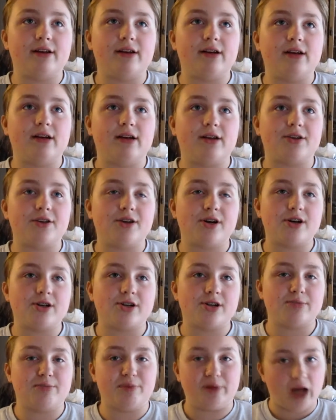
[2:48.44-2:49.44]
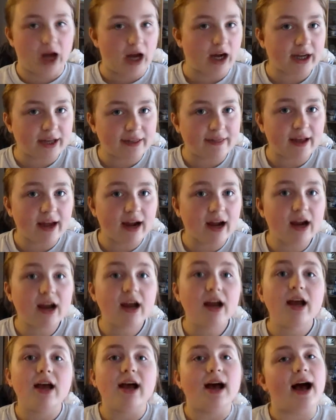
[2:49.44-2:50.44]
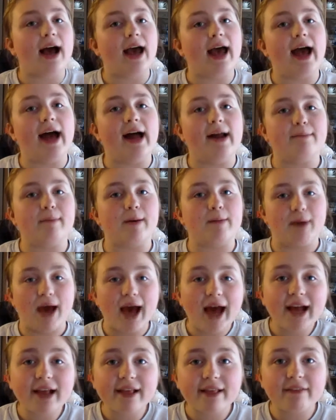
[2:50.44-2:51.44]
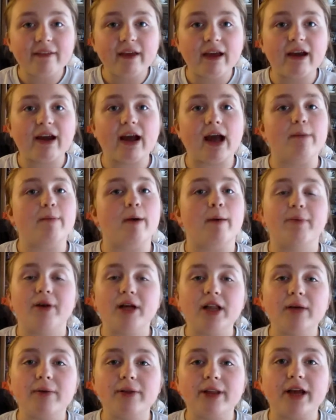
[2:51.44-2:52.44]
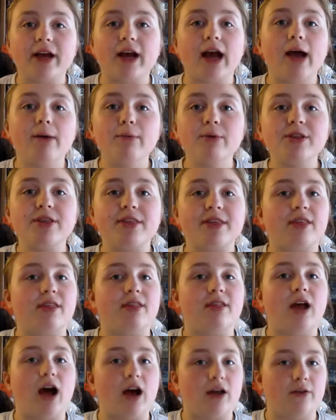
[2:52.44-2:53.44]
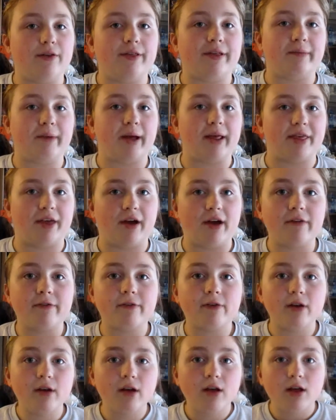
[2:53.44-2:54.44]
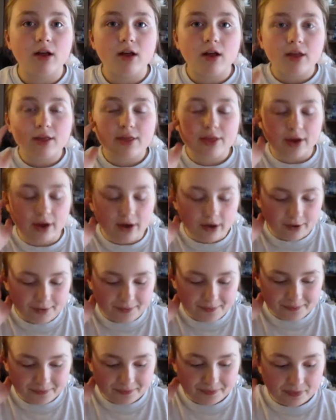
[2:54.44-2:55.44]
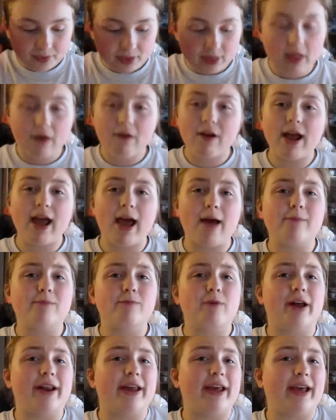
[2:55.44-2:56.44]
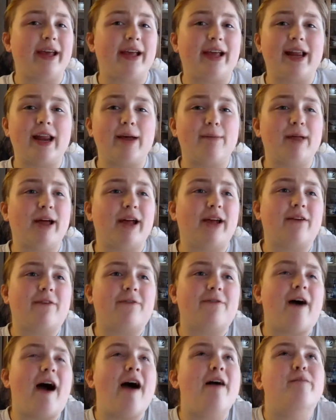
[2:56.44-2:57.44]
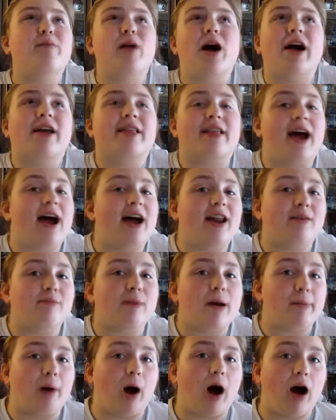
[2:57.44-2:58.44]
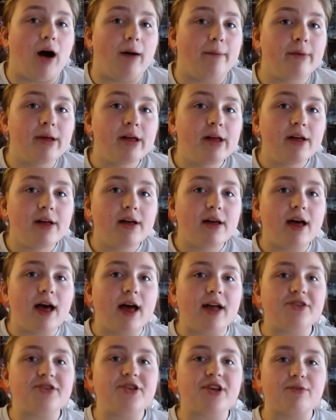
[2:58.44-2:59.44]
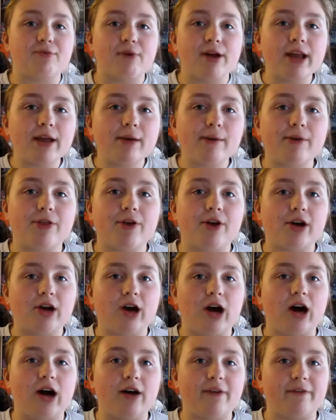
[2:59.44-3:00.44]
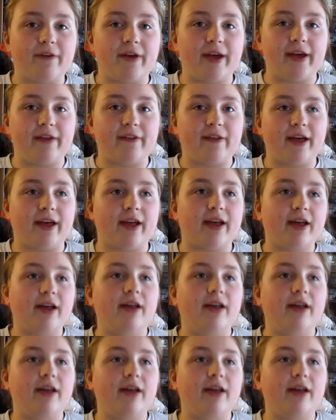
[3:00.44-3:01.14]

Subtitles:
a charger block in there, I had my bags in there, I had my pillow in there. I was not losing my stuff. So there I am running, and I'm like 5 blocks ahead of my mom, and she's running with her coffee, like,